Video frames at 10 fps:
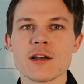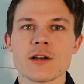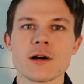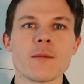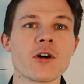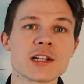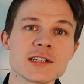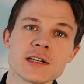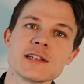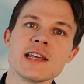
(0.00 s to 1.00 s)

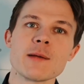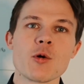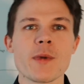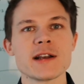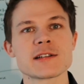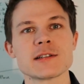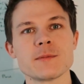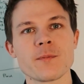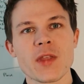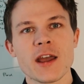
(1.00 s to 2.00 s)
Volatility and
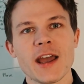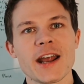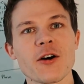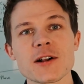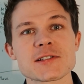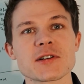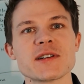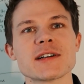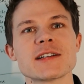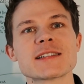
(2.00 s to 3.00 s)
momentum, and also
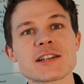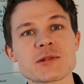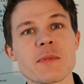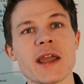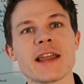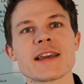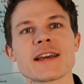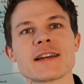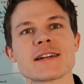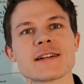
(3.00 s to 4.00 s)
the
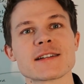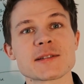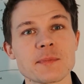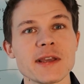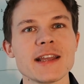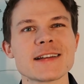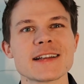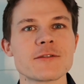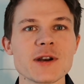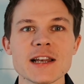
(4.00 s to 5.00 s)
decision-making speed.
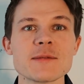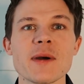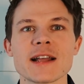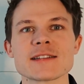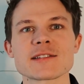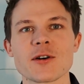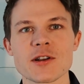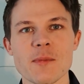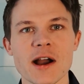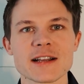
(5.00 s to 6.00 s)
It really depends on
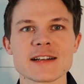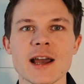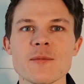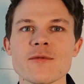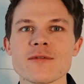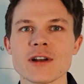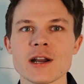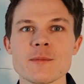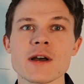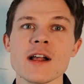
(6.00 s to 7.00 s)
the market time
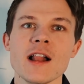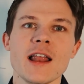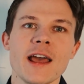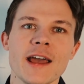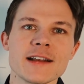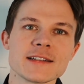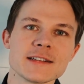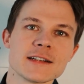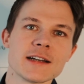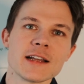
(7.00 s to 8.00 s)
frame, and
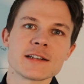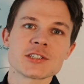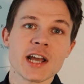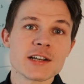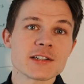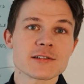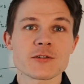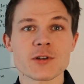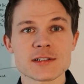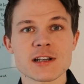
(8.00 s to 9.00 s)
it changes
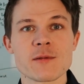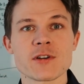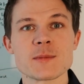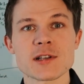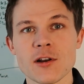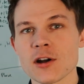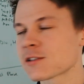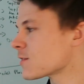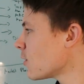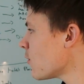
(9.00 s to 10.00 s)
across time frames a
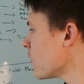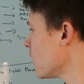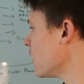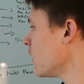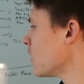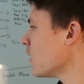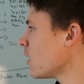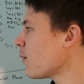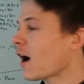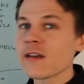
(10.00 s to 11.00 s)
lot. So
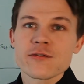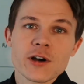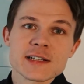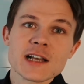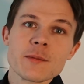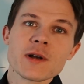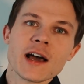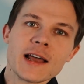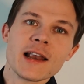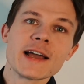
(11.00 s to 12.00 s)
for example,
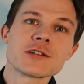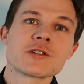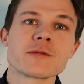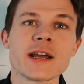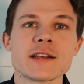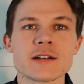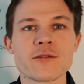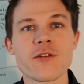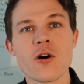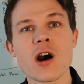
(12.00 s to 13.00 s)
I like to trade the
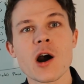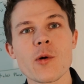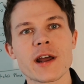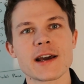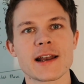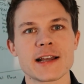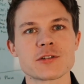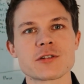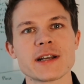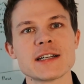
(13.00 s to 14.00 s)
4-hour and I like
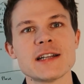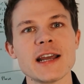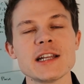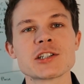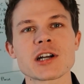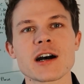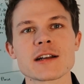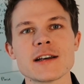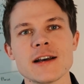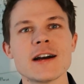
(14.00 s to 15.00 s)
to trade the daily
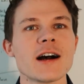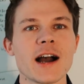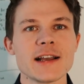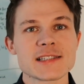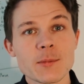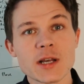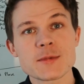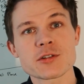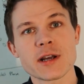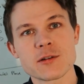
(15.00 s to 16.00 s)
chart. I
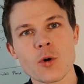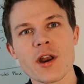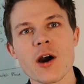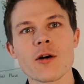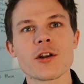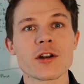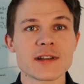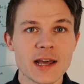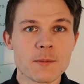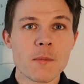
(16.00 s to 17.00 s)
sometimes trade the 1 hour,
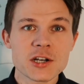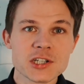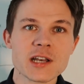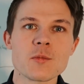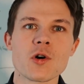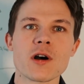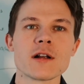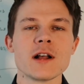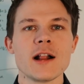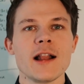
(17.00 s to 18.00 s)
not that much
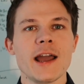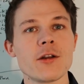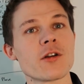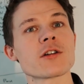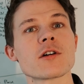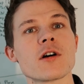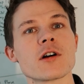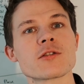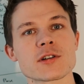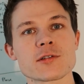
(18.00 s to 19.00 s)
anymore, and not
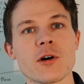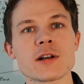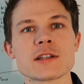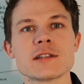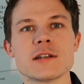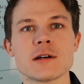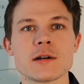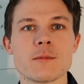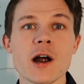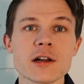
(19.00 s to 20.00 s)
across all
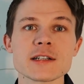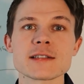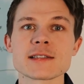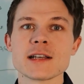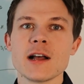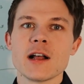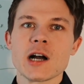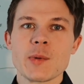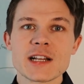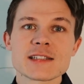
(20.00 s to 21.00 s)
the markets,
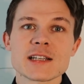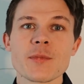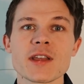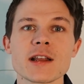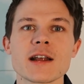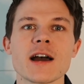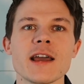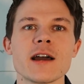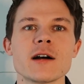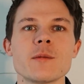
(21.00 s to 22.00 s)
but it's something that
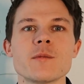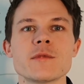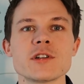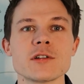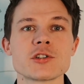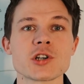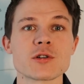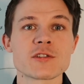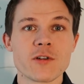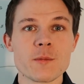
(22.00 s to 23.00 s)
I
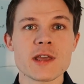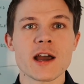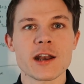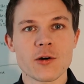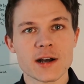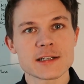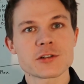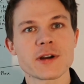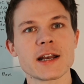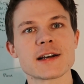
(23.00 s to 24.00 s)
chose for me. I know other
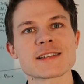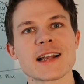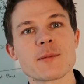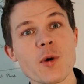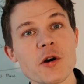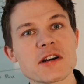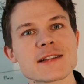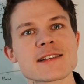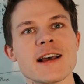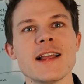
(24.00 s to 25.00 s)
traders like
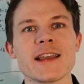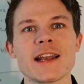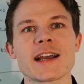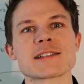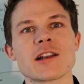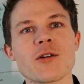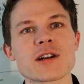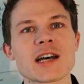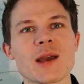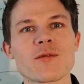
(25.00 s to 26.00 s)
Moritz, he likes the
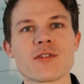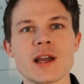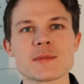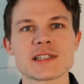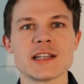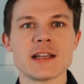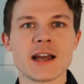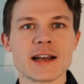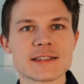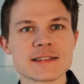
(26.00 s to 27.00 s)
lower time frames. He
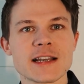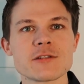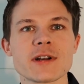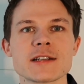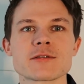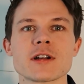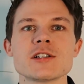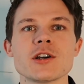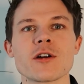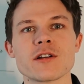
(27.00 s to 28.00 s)
has his day trading
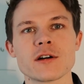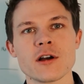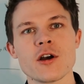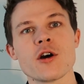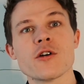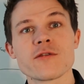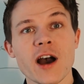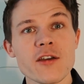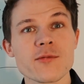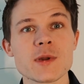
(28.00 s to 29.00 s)
strategy on the
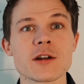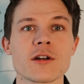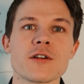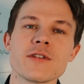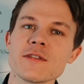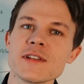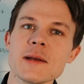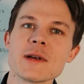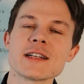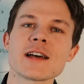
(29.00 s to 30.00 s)
5-minute, on the
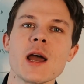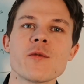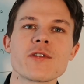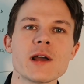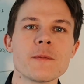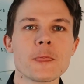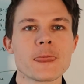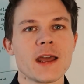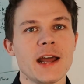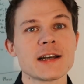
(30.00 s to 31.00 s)
15-minute time frame,
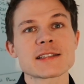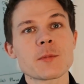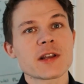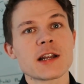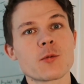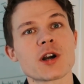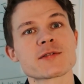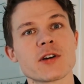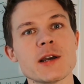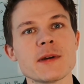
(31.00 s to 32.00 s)
and that's something that
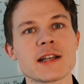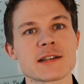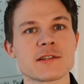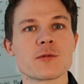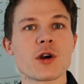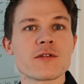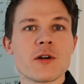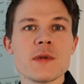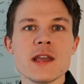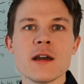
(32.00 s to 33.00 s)
works for him. It does not work
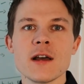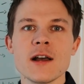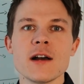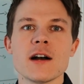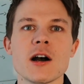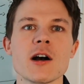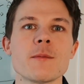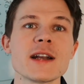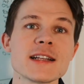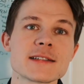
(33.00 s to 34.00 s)
for me,
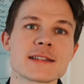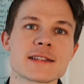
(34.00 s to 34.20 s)
but it's